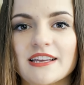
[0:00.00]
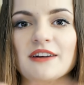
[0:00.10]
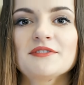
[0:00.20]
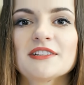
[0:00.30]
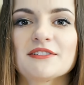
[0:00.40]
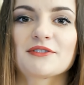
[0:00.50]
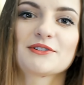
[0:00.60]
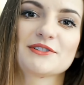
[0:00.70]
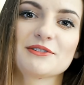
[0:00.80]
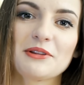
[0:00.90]
It
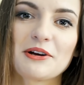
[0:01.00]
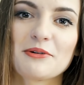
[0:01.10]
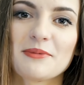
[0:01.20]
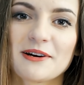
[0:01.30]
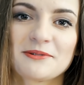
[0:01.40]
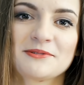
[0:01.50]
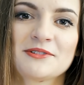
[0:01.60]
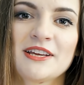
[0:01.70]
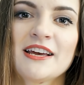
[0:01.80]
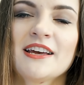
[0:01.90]
forces the speech
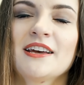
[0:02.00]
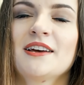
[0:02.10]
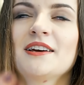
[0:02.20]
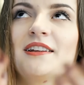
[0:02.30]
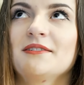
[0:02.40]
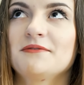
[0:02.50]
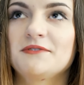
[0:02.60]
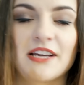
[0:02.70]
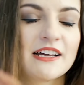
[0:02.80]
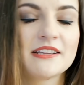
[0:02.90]
muscles to work more
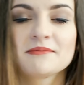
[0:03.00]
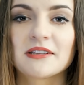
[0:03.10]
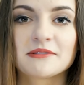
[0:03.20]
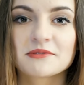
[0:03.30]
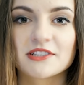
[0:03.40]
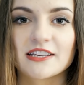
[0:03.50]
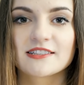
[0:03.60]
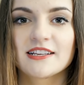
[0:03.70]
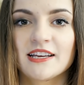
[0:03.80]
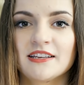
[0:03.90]
intensively,
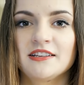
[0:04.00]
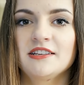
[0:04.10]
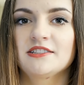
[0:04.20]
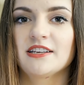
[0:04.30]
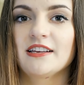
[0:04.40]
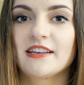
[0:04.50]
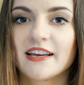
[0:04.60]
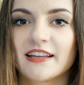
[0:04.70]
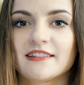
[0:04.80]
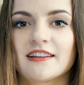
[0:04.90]
which helps correct
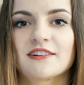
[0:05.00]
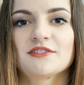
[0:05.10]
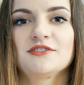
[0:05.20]
bad language